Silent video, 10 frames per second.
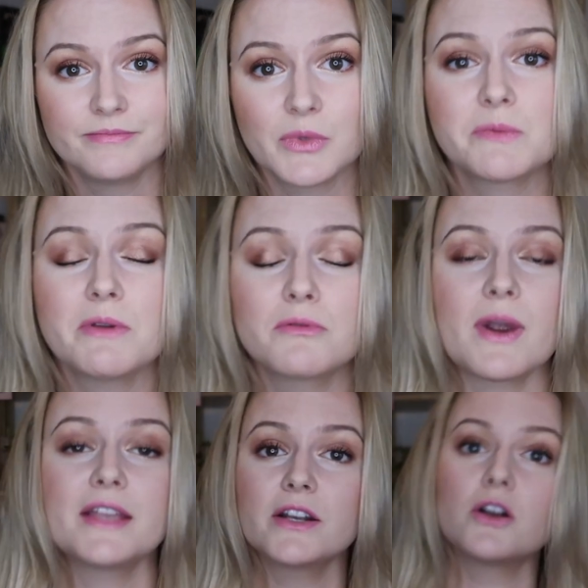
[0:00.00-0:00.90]
Most people
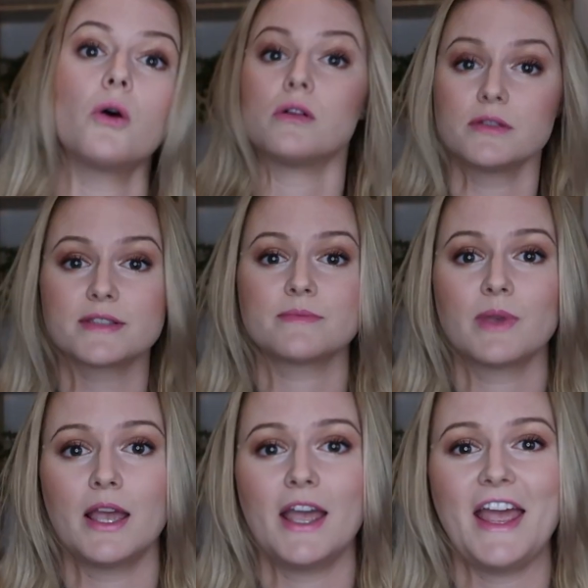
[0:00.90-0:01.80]
write their goals
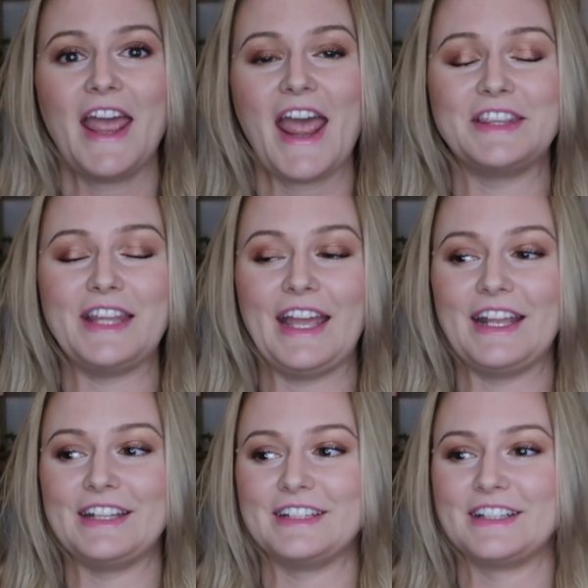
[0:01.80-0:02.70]
and
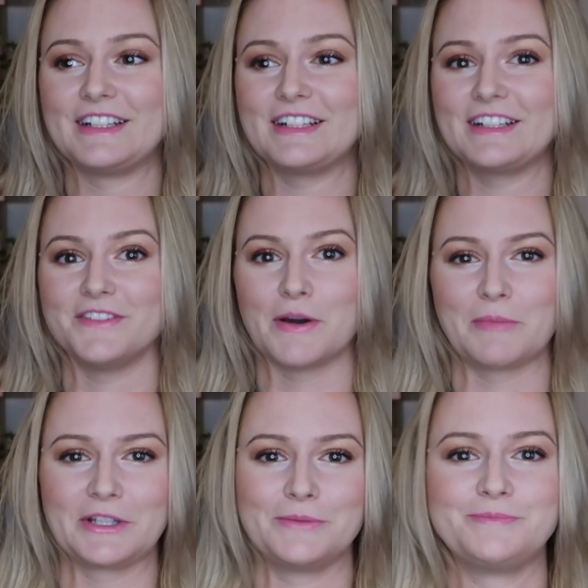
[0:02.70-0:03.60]
then give up
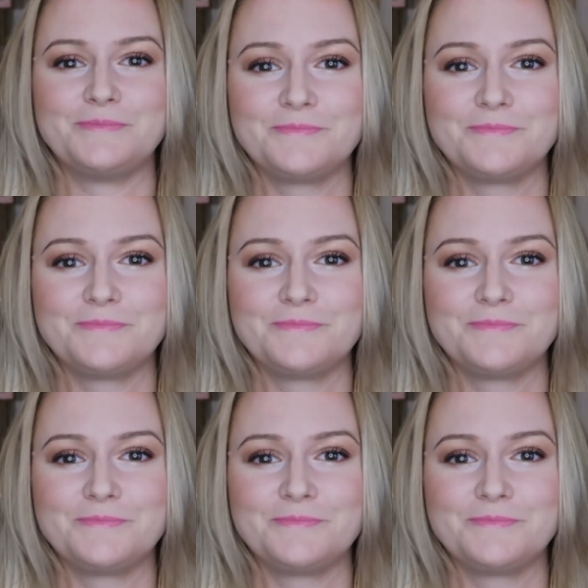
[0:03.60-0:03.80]
on them.